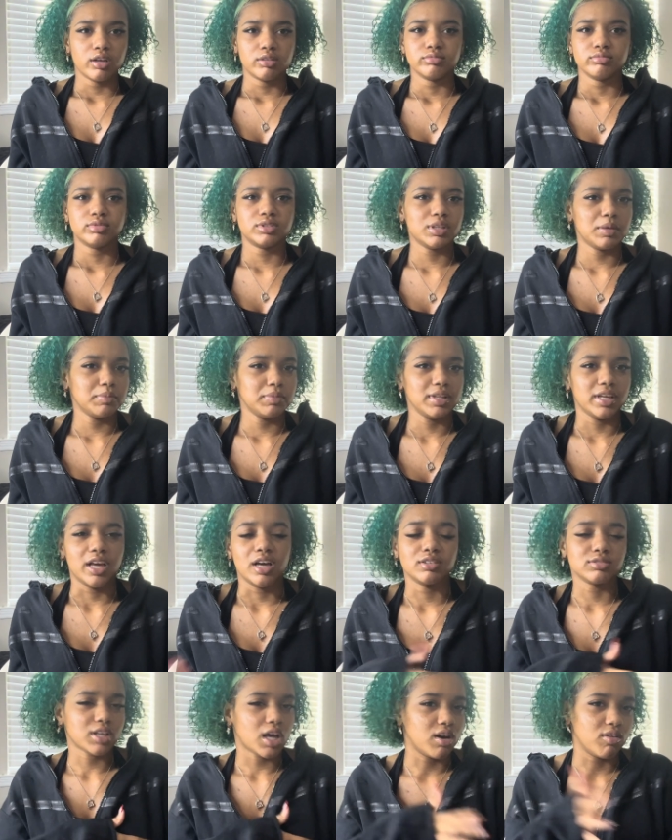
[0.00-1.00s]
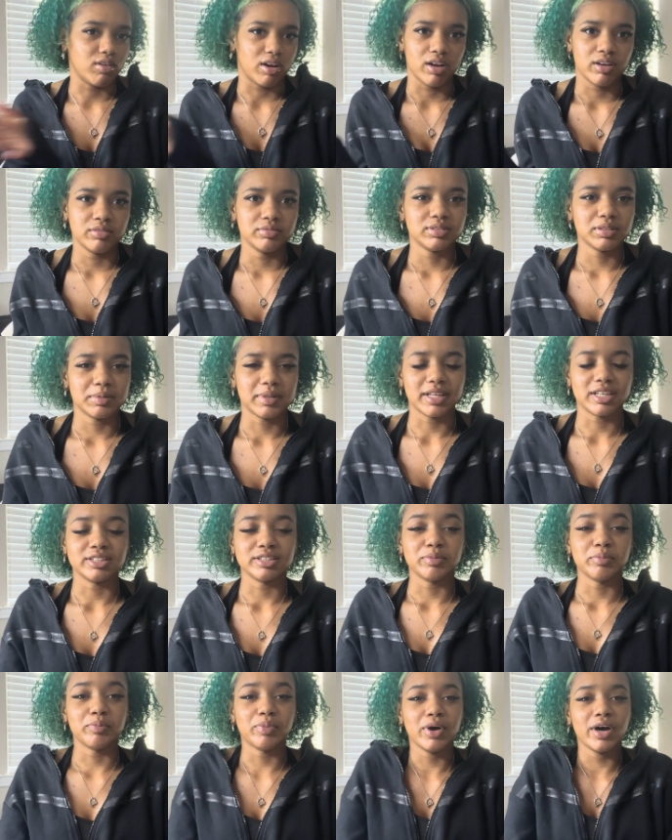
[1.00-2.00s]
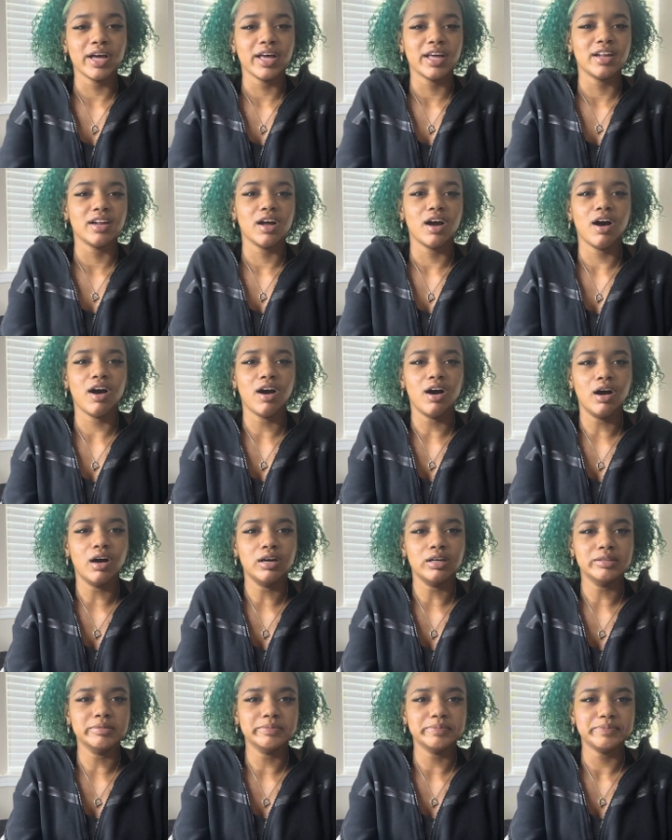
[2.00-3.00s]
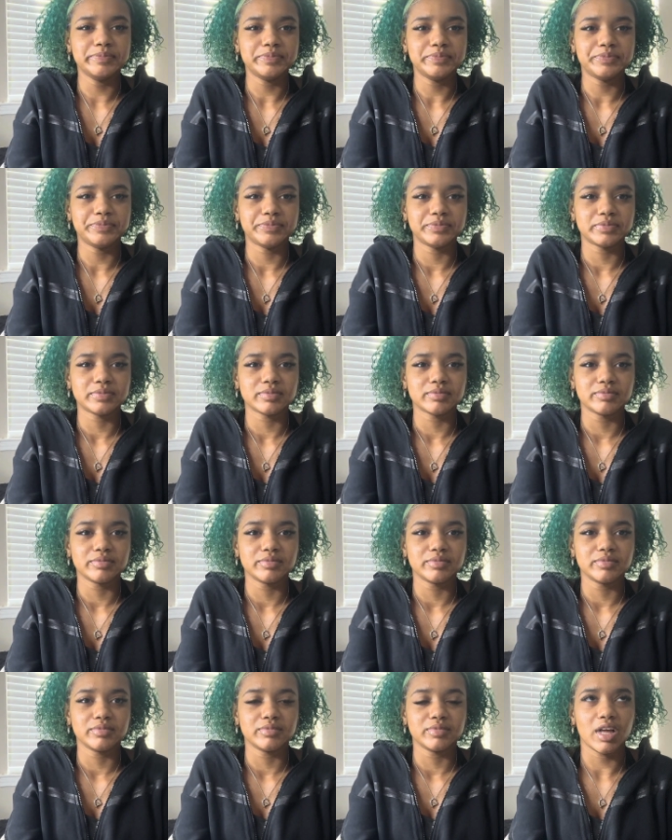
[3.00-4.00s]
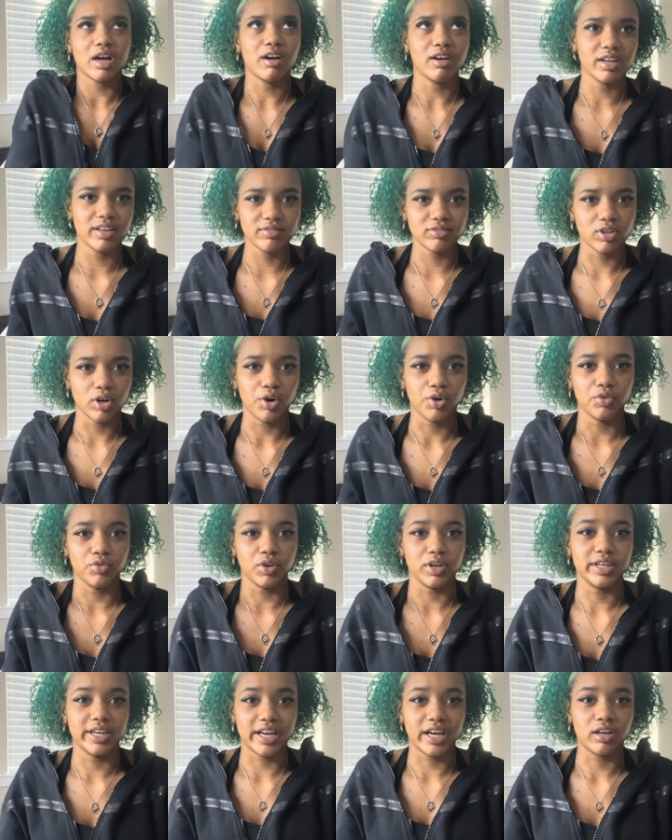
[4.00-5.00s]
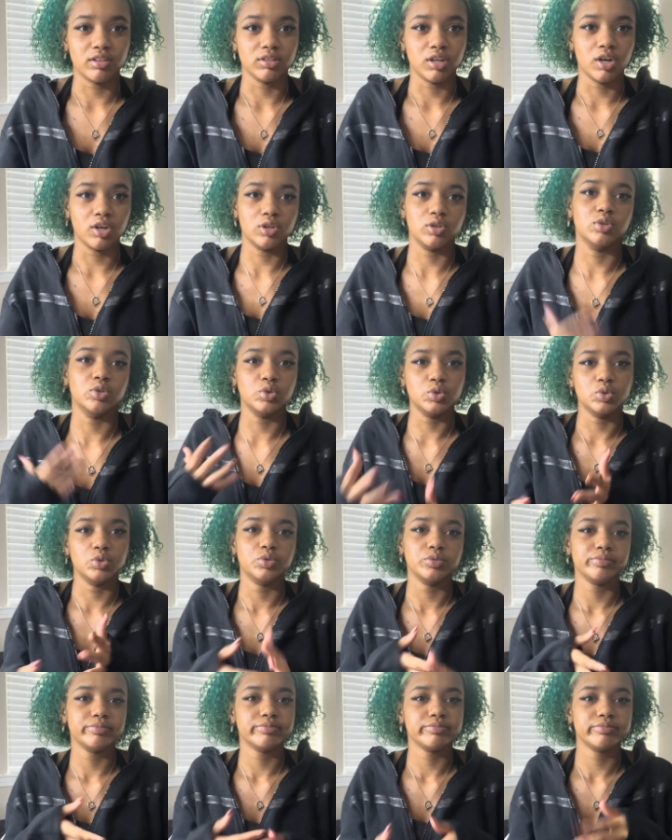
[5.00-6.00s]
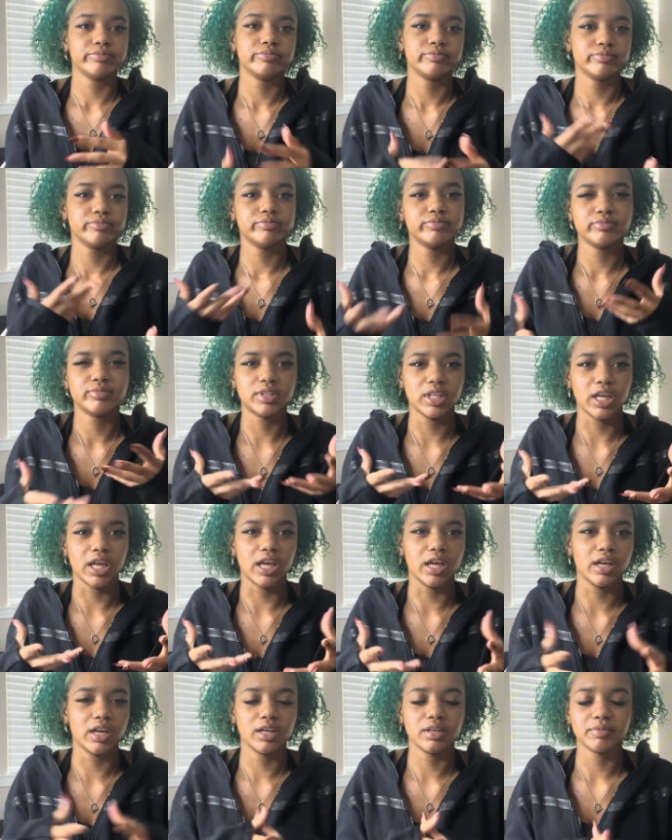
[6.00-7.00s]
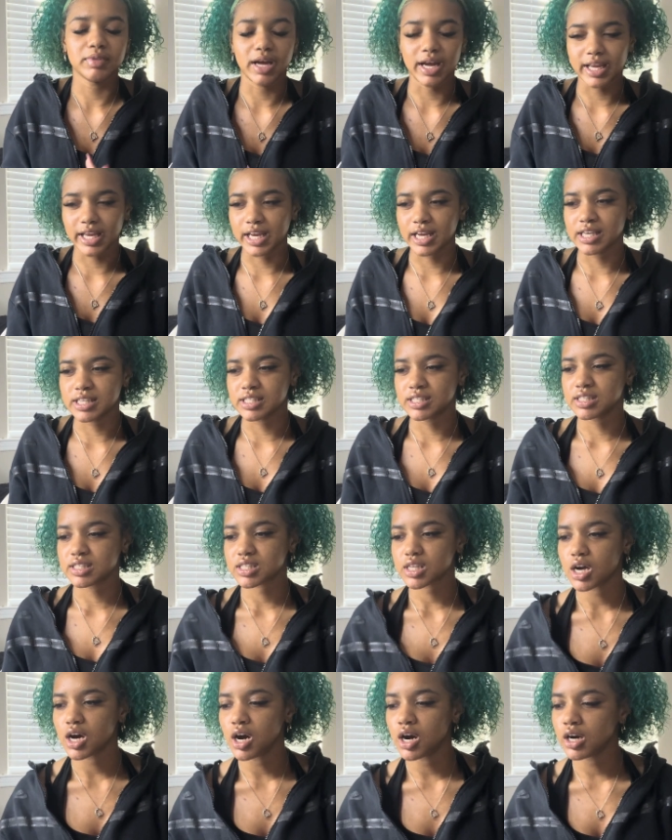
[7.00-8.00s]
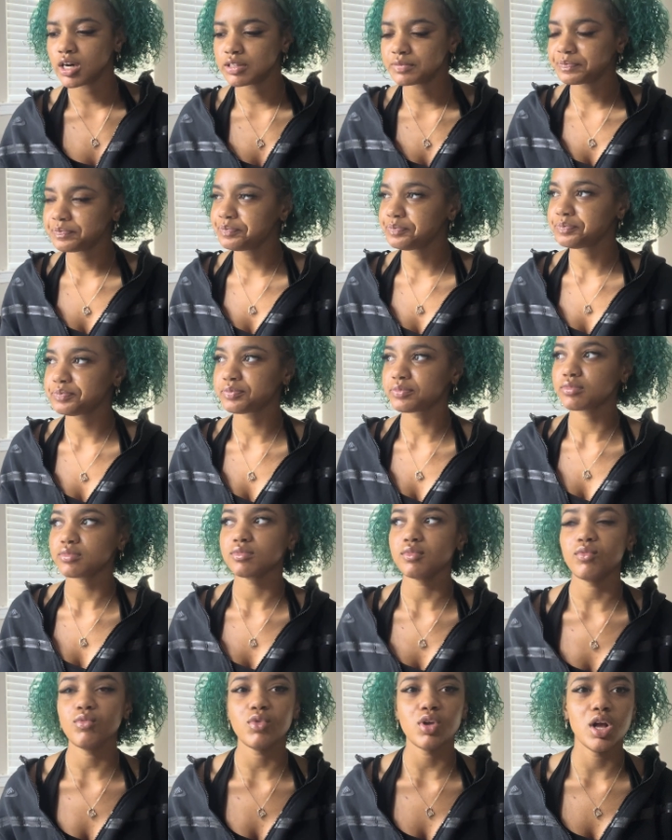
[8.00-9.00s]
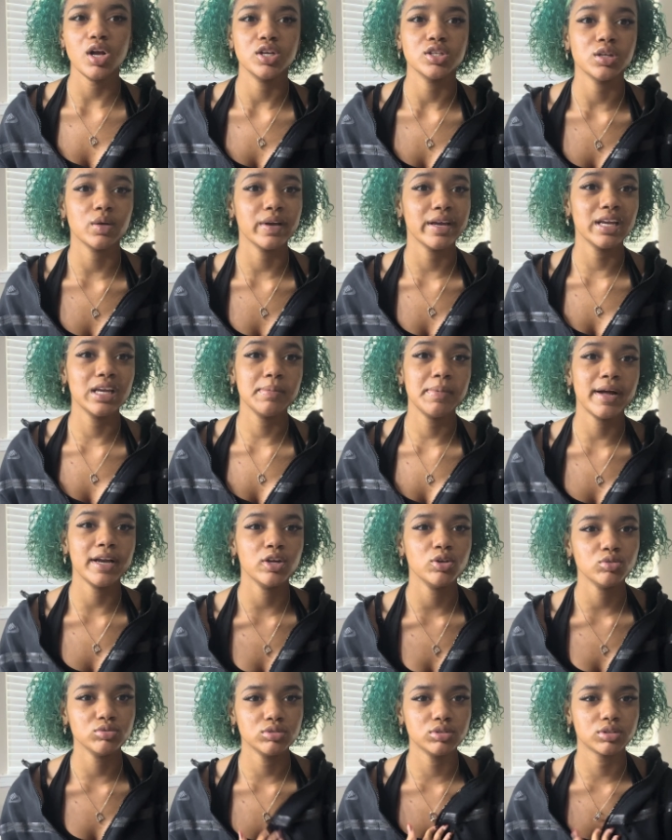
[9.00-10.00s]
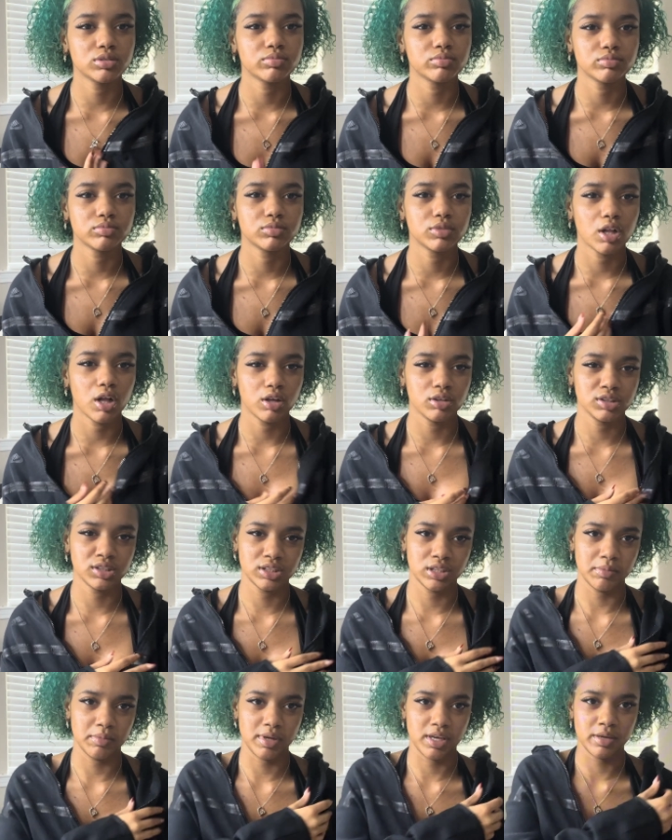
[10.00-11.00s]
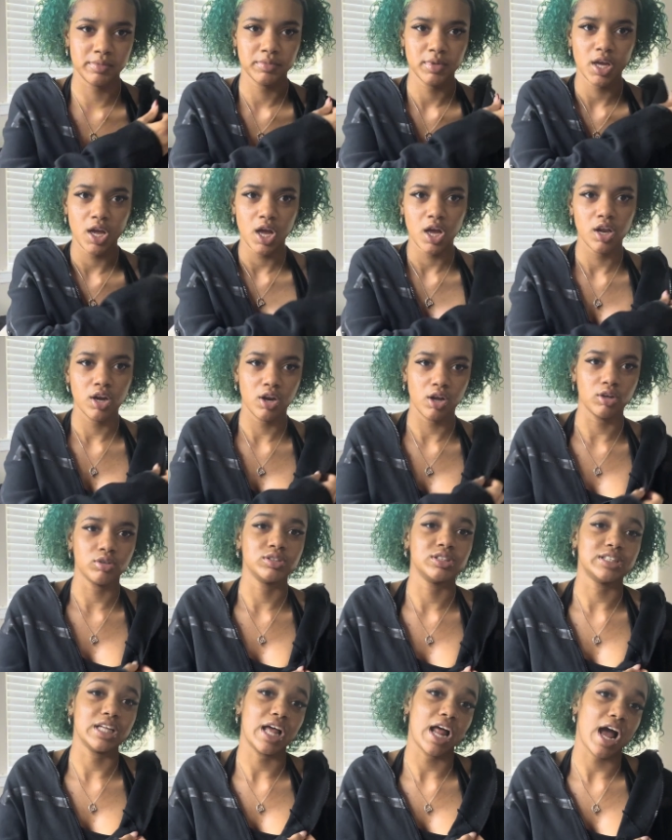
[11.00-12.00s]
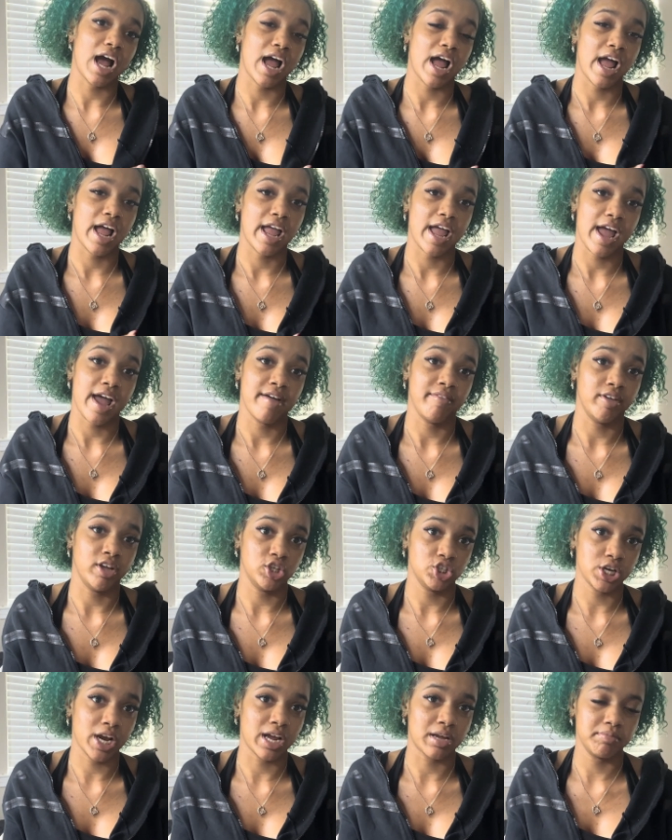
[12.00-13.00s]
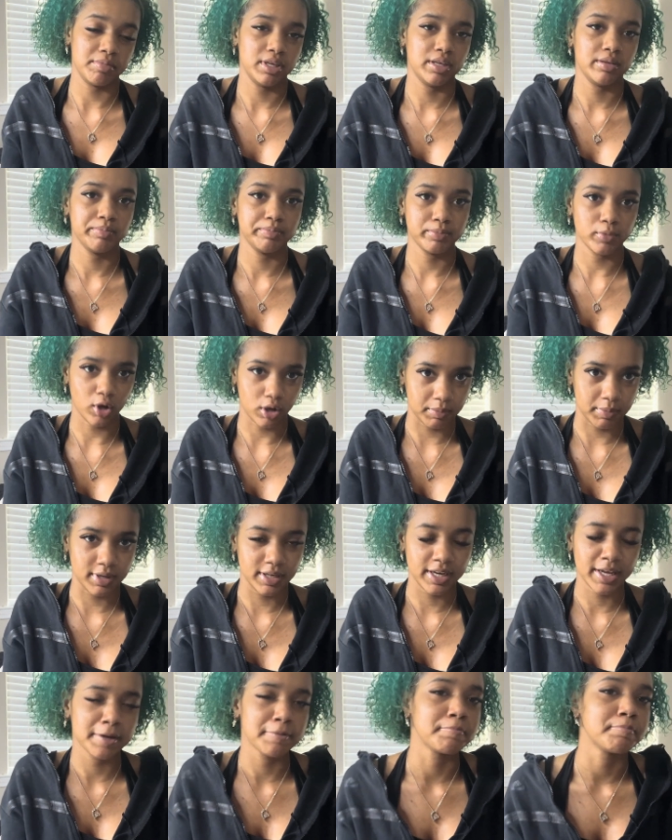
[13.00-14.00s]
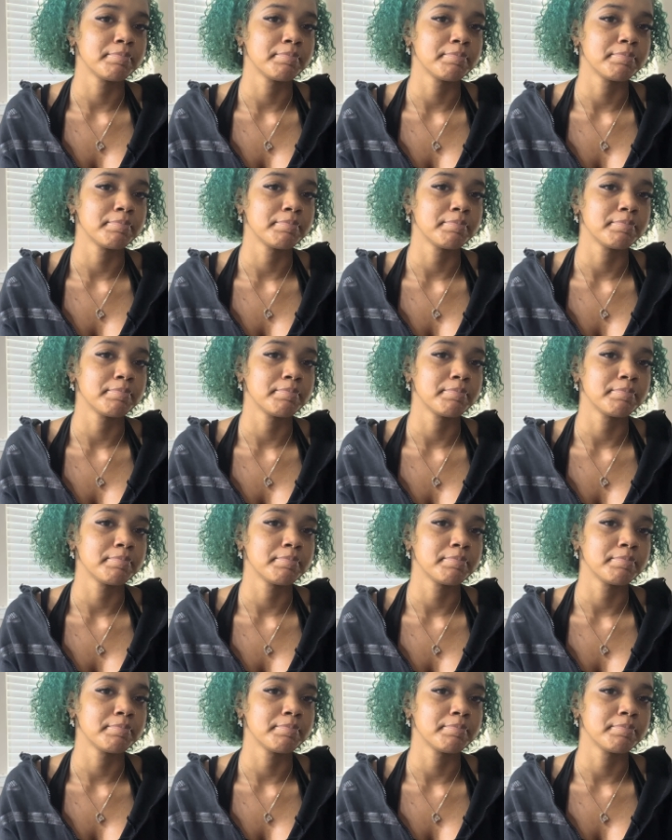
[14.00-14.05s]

something else. I don't know, something else. But I'll give the whole rundown, the whole thing, I guess. So anybody who's close to me knows that I have a track meet on Monday.